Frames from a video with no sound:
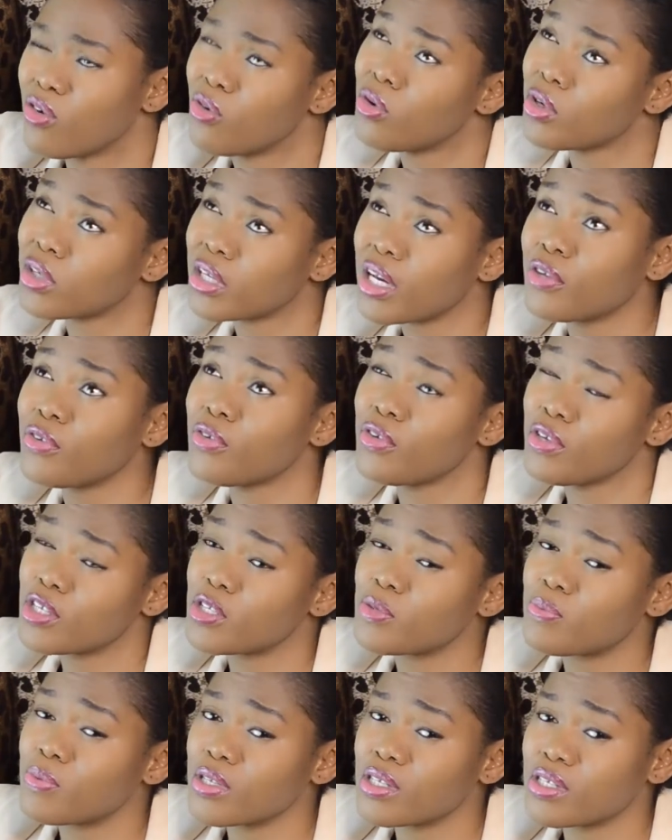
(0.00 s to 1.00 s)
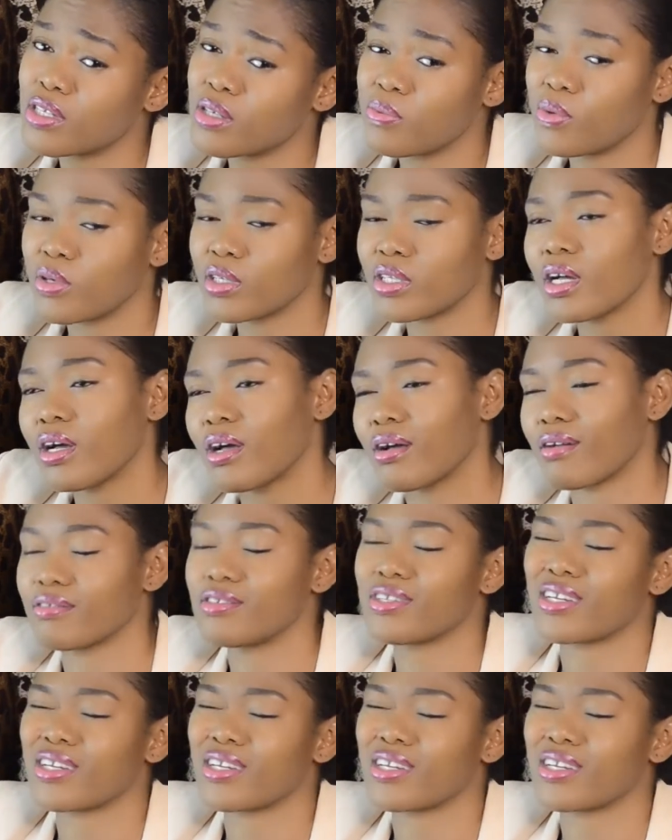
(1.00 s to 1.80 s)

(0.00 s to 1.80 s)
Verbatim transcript: Okay, I know he's busy, but he ah,